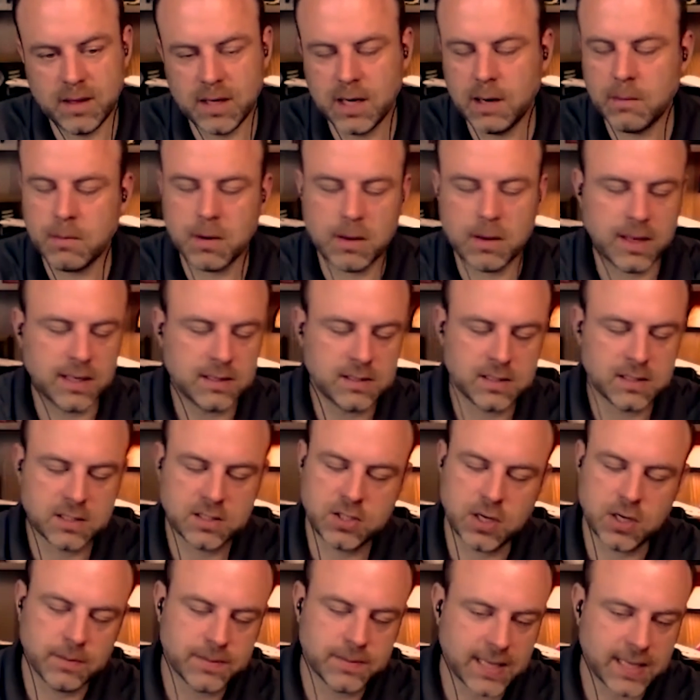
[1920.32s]
number that just
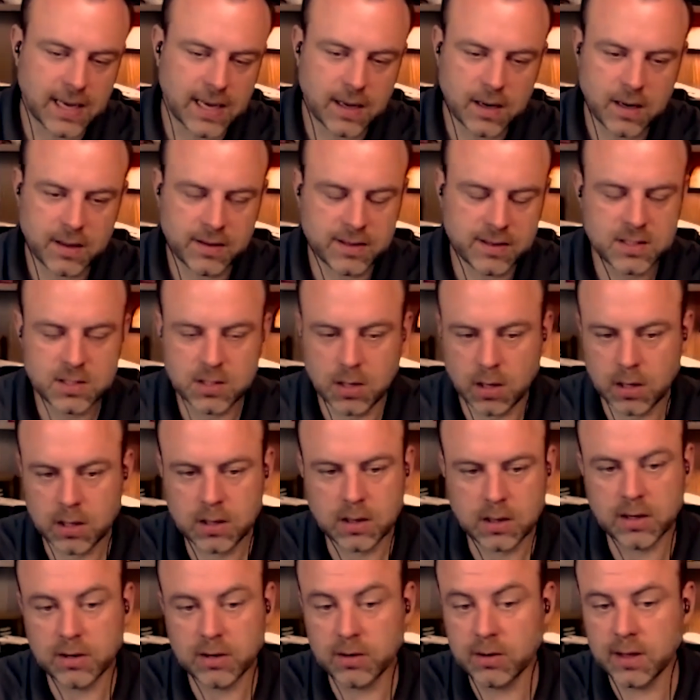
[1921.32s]
jumps out of this chart,
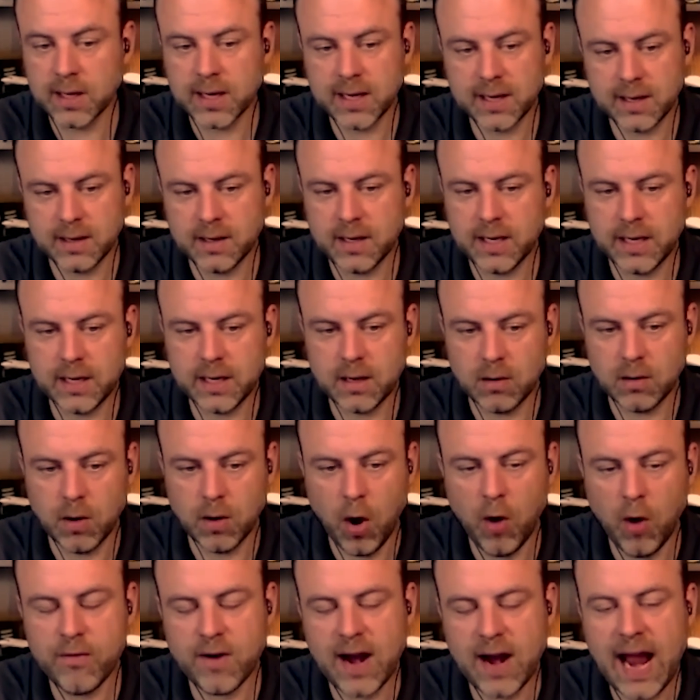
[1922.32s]
clearly,
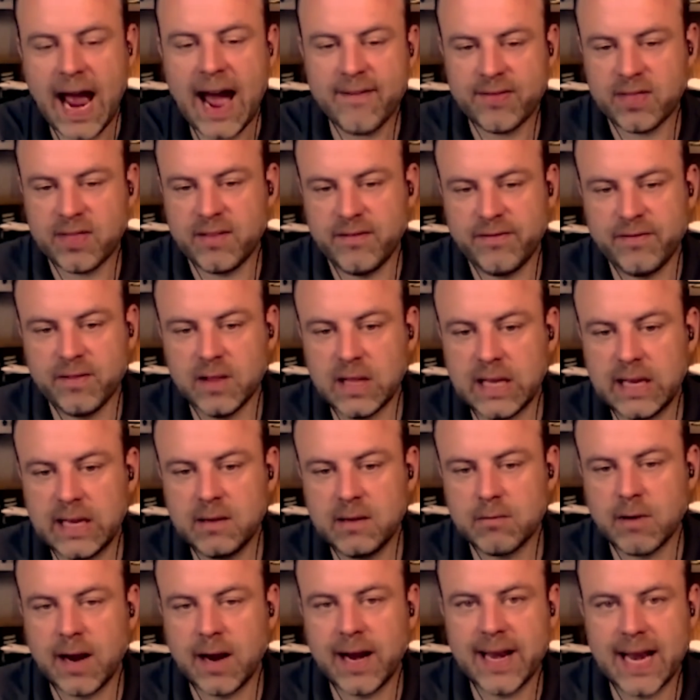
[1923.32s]
over half the fleet
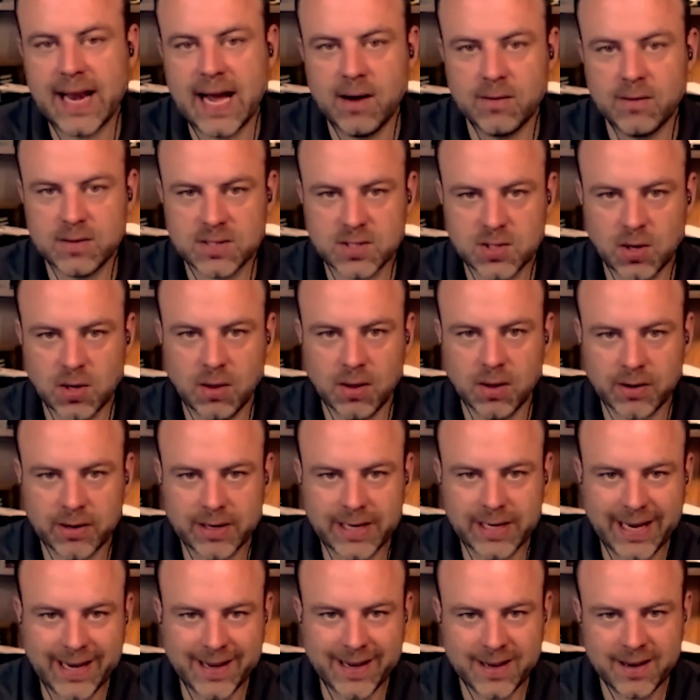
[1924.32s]
right now is no longer
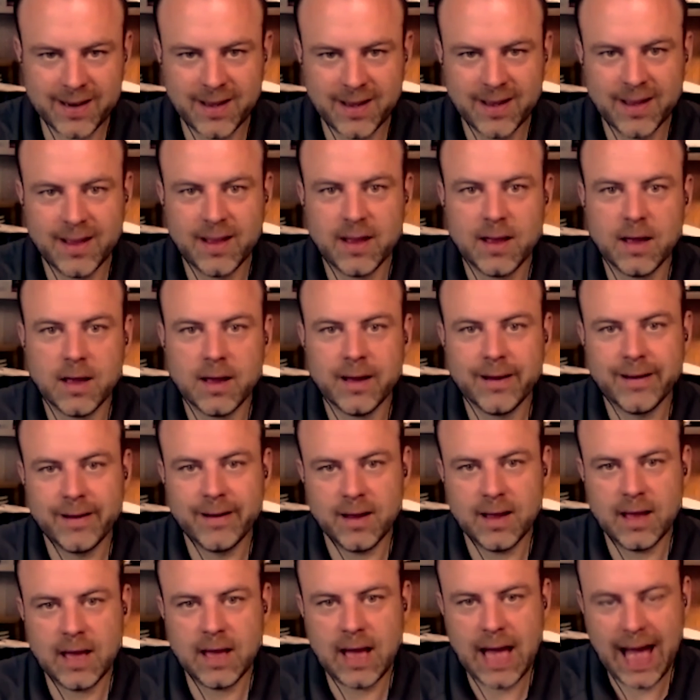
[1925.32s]
needed.
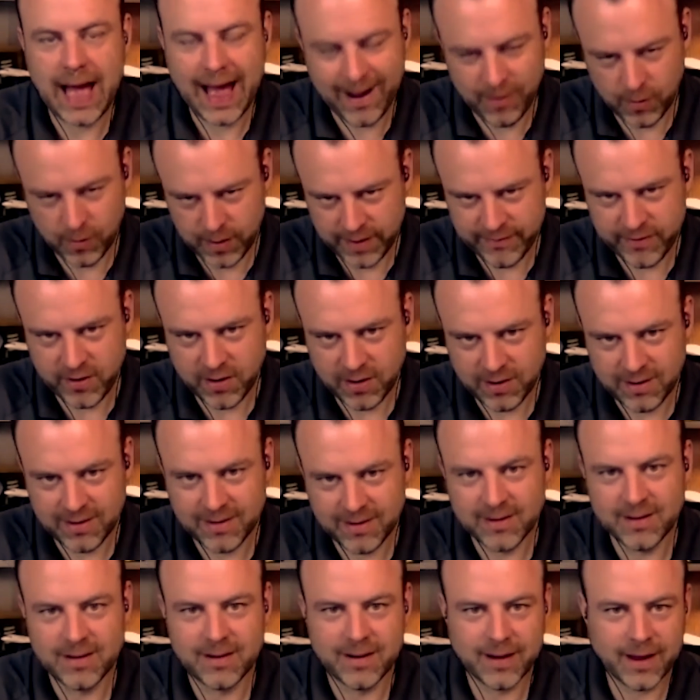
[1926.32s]
However,
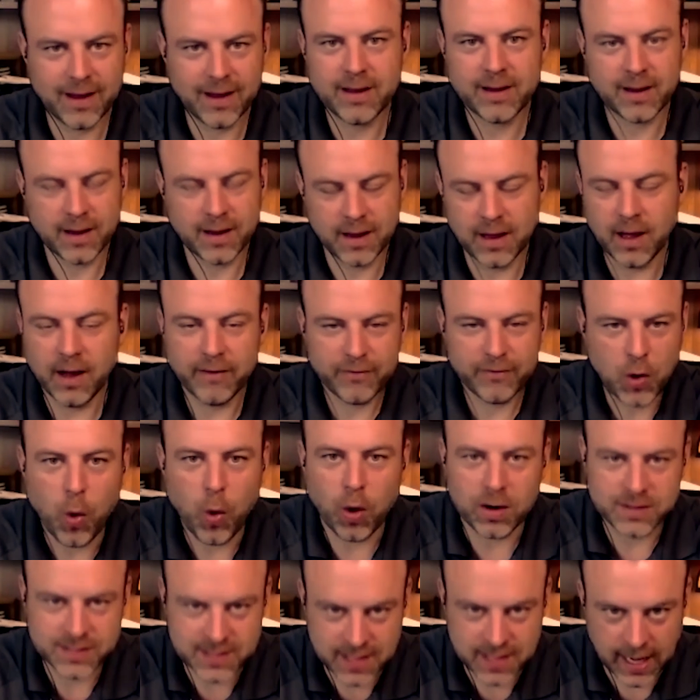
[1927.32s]
of
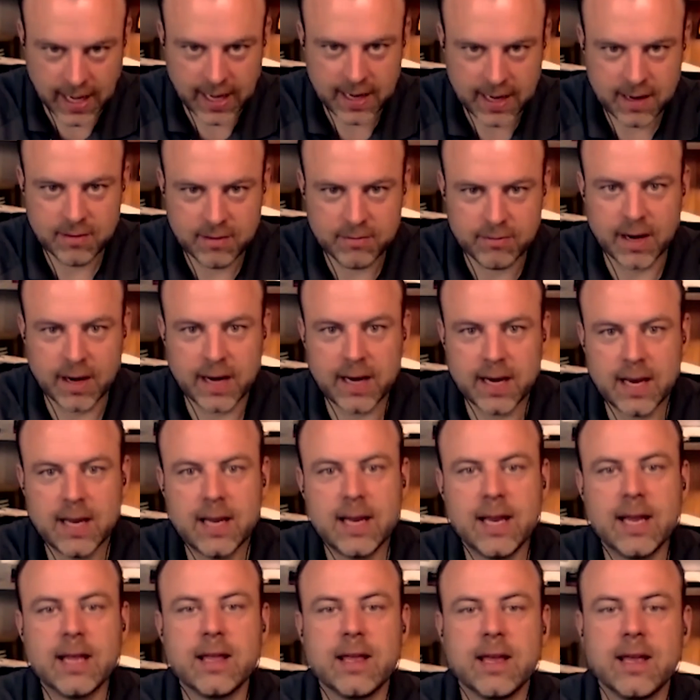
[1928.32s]
course not, right?
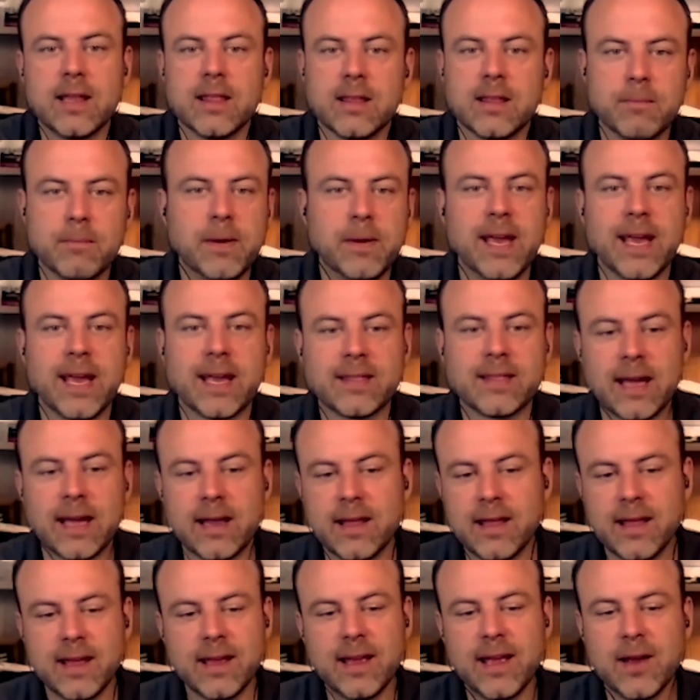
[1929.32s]
In the peak, that
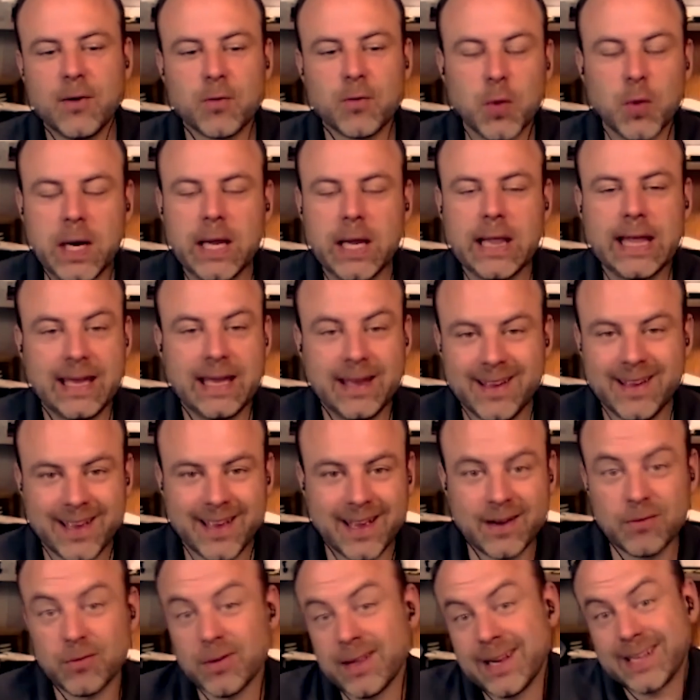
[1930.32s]
it really
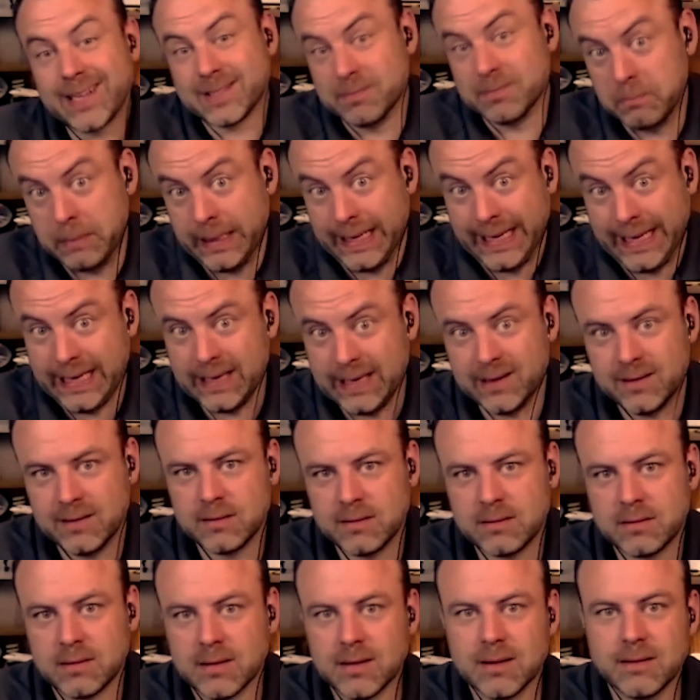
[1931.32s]
doesn't
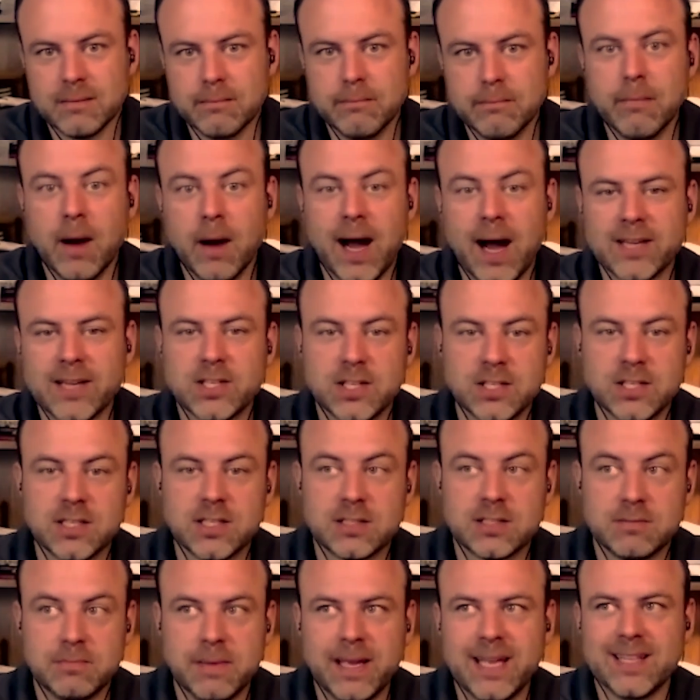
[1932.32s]
mean much. It
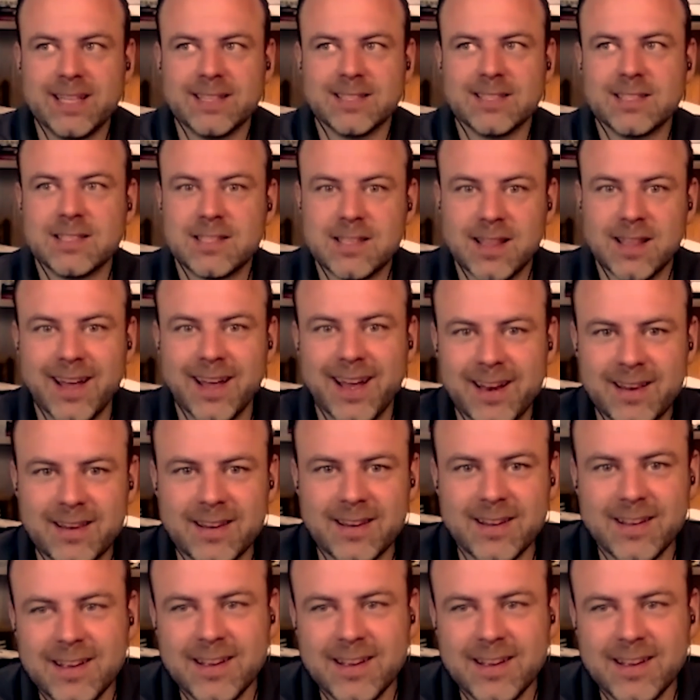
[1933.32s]
just means that,